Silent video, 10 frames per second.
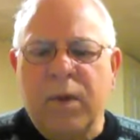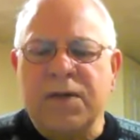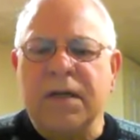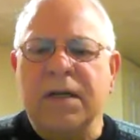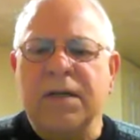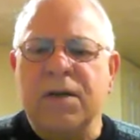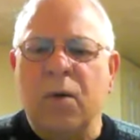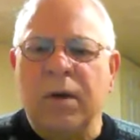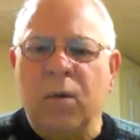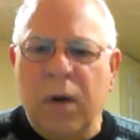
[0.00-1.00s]
We see it
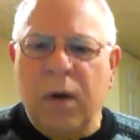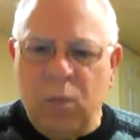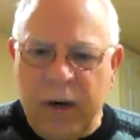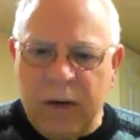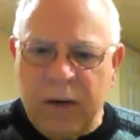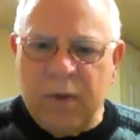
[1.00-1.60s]
as only one way.